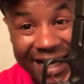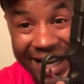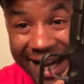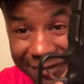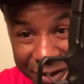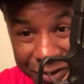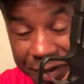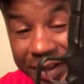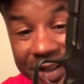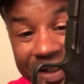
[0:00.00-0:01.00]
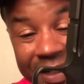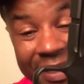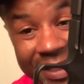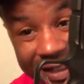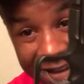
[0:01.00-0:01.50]
heavy trigger.
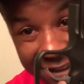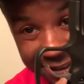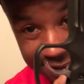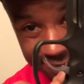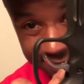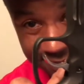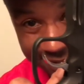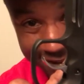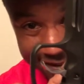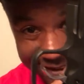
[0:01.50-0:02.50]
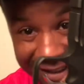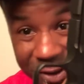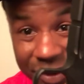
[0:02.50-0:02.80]
This